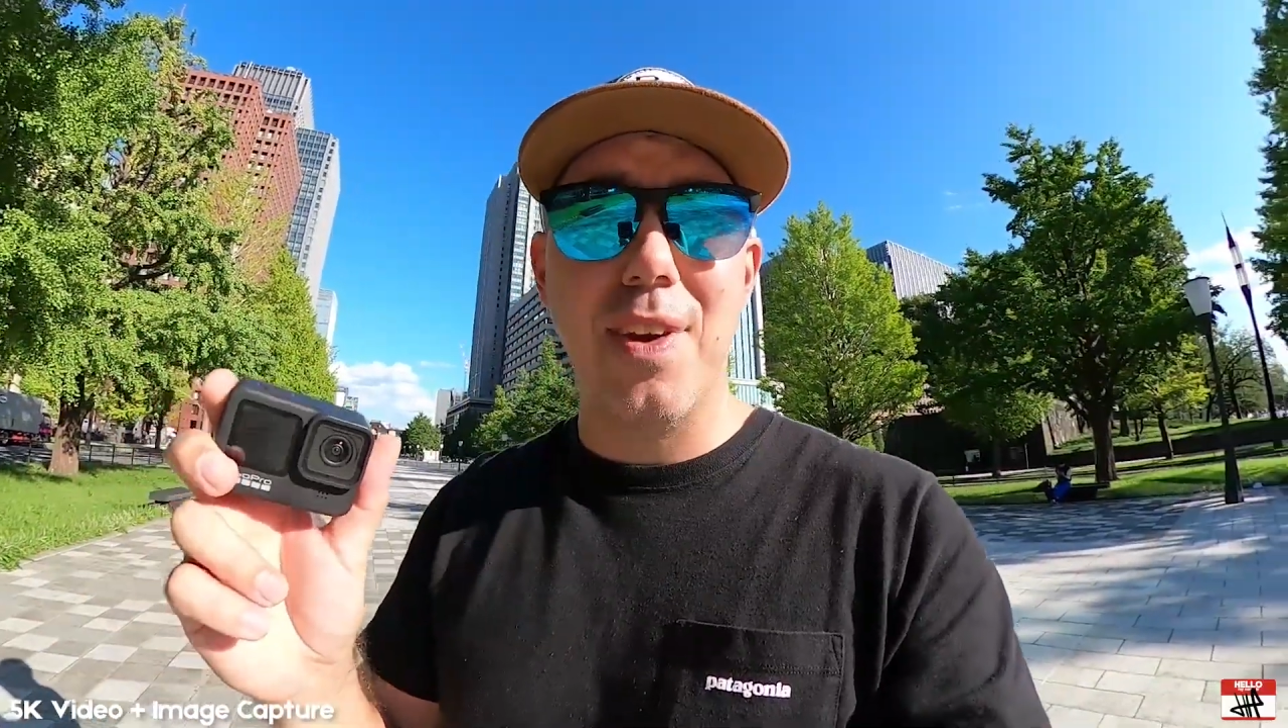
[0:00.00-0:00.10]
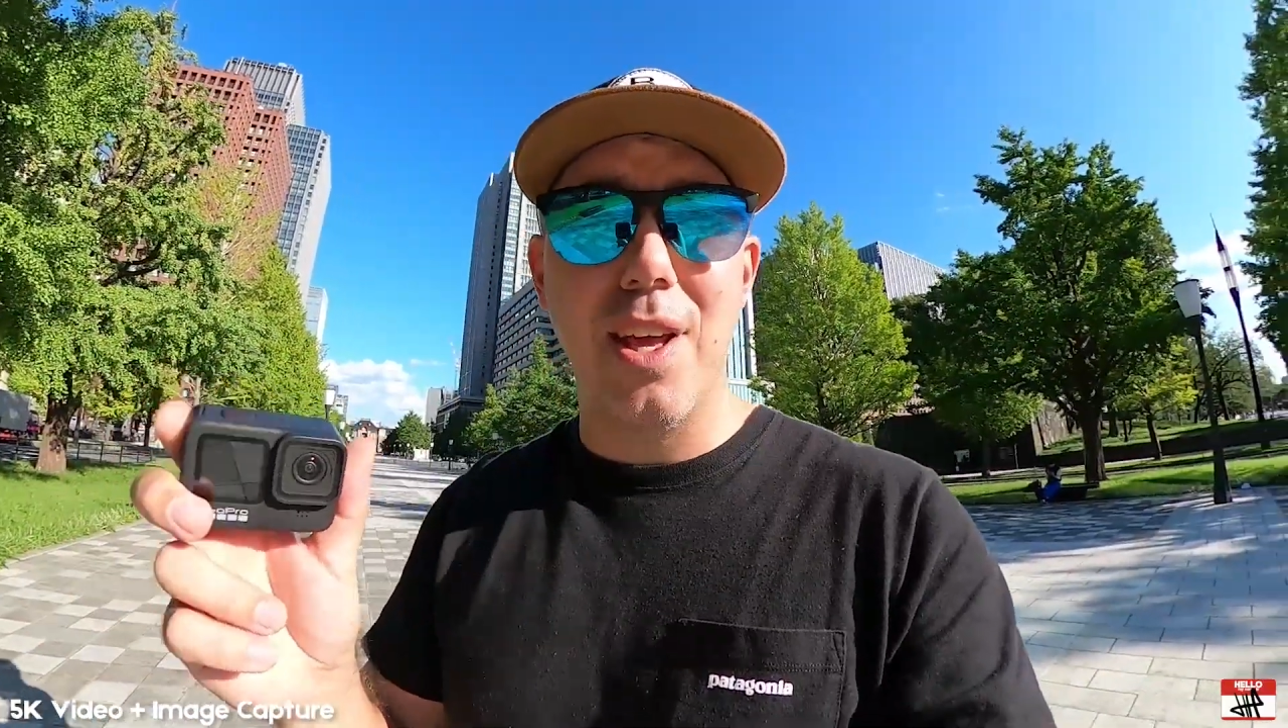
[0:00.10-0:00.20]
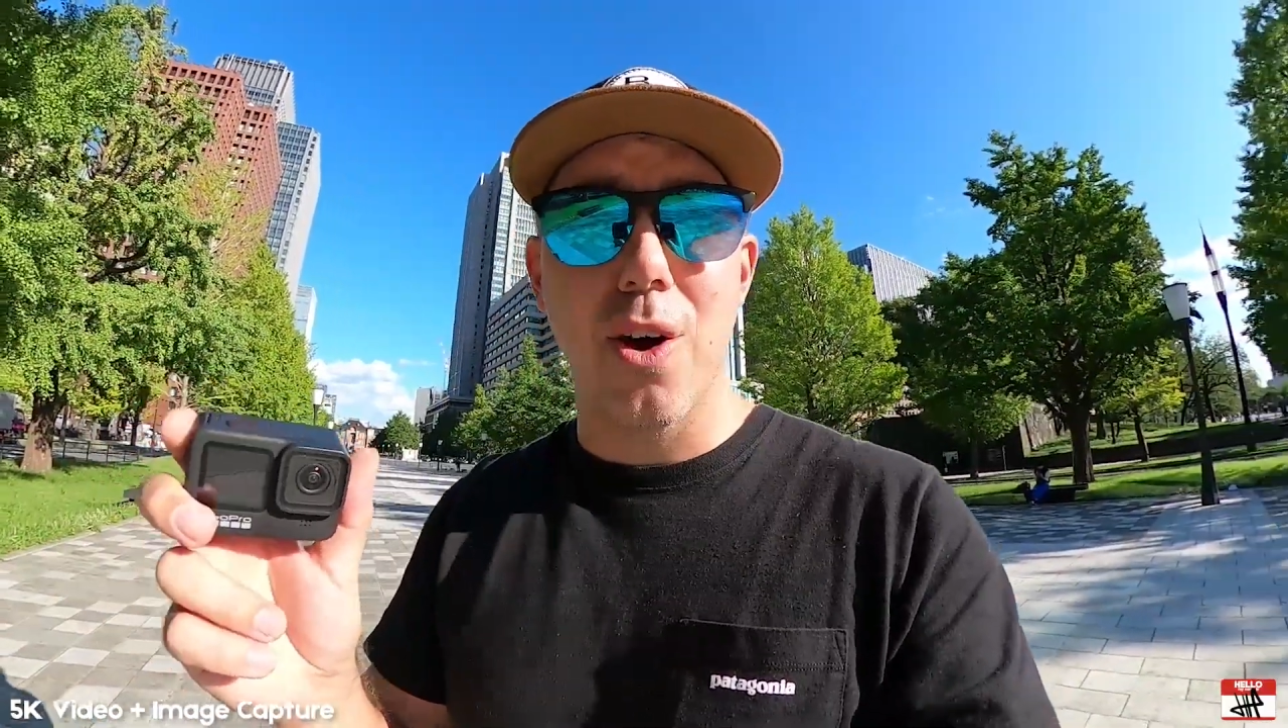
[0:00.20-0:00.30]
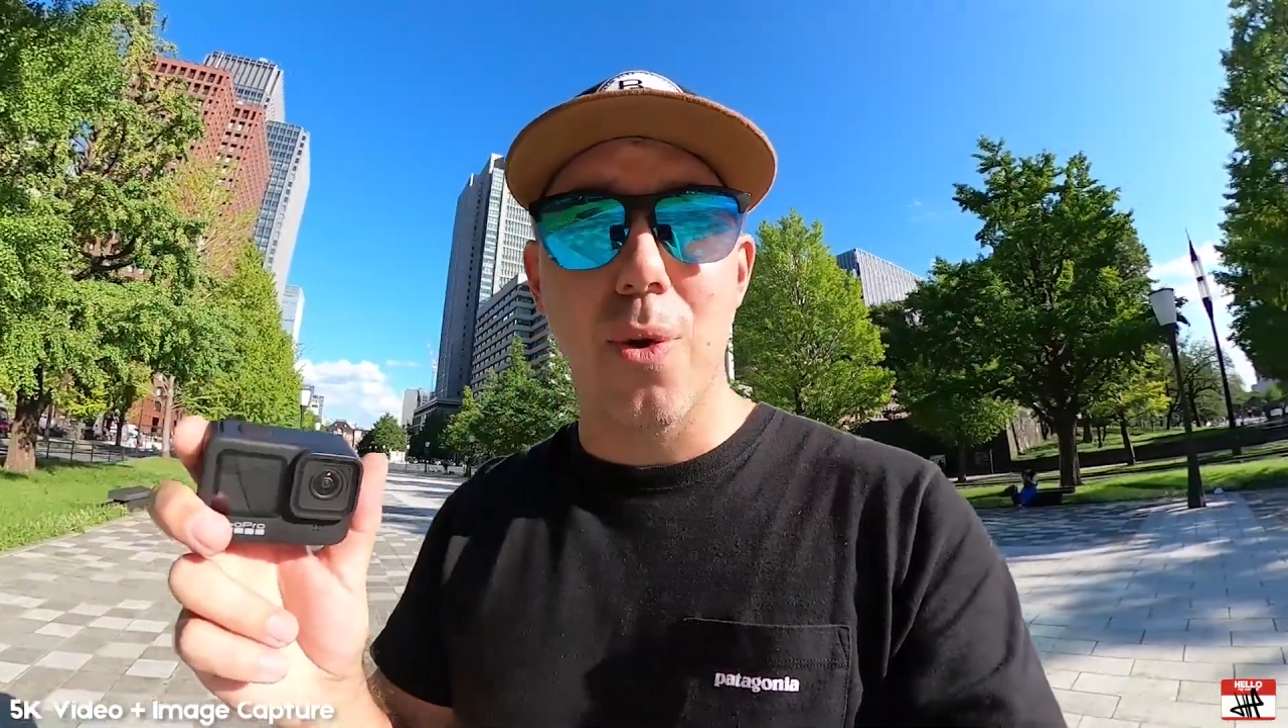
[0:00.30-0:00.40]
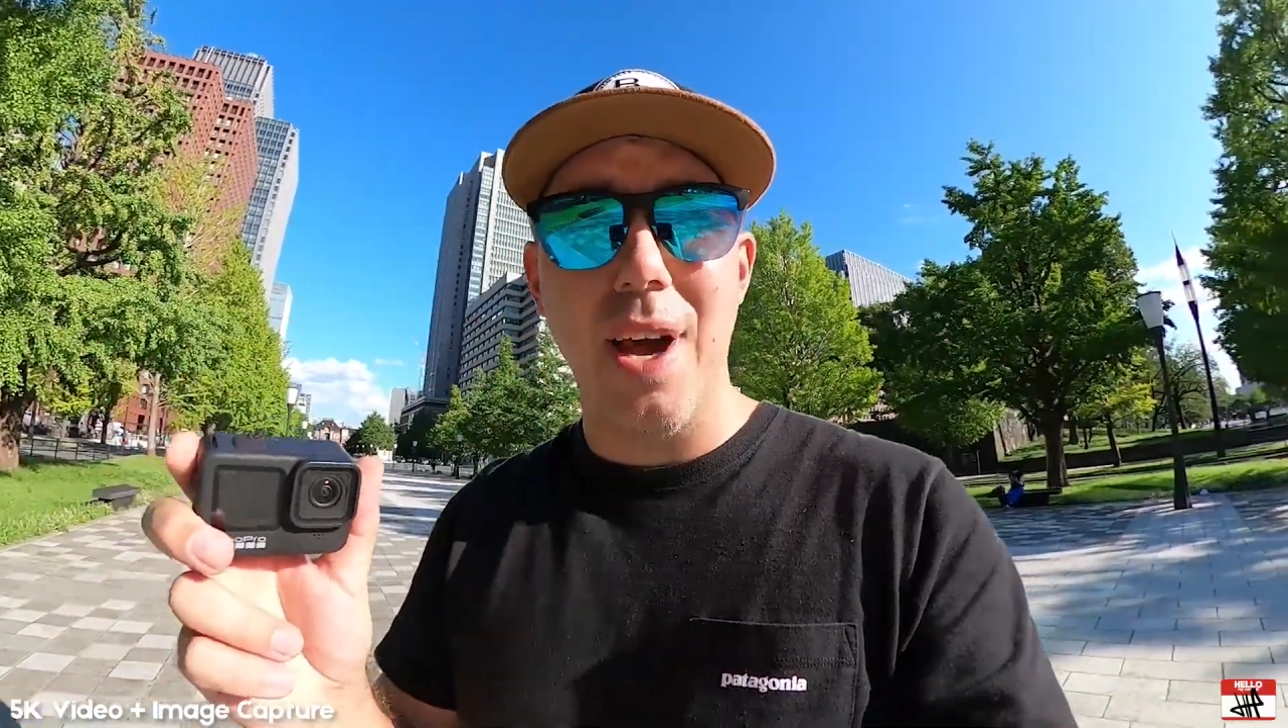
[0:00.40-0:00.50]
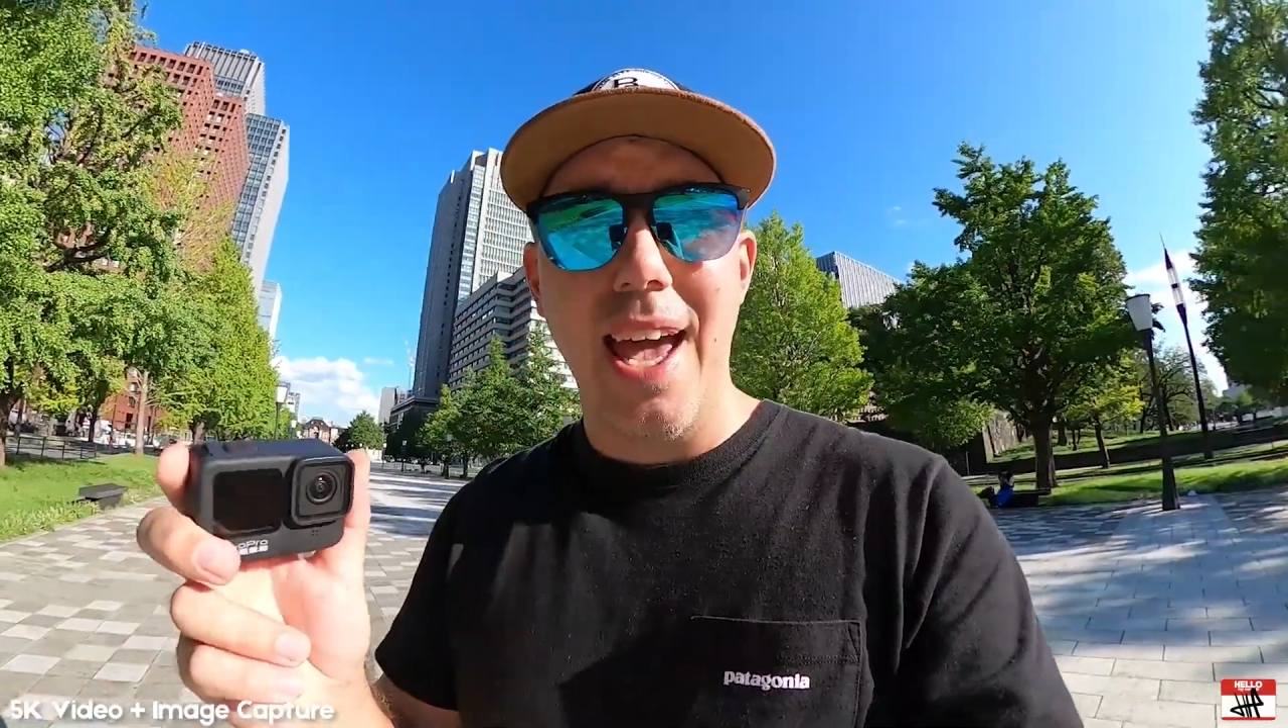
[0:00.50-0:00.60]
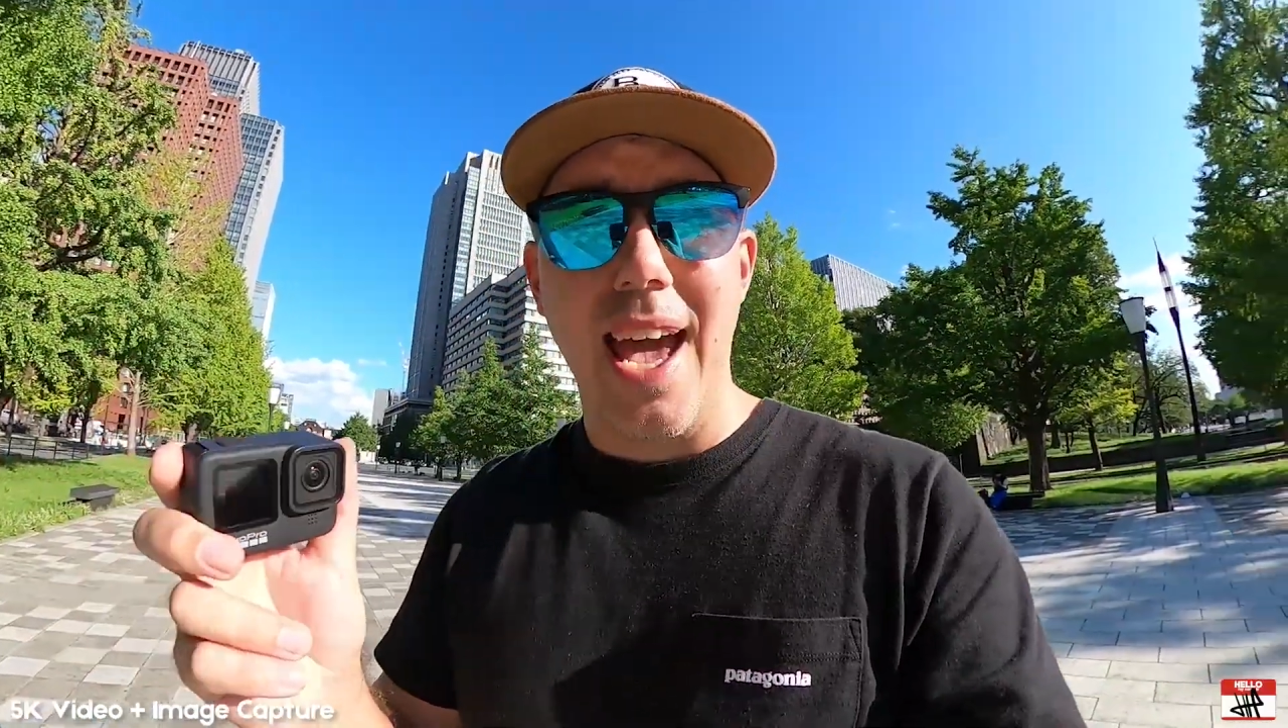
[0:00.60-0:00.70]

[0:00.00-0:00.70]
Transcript: video,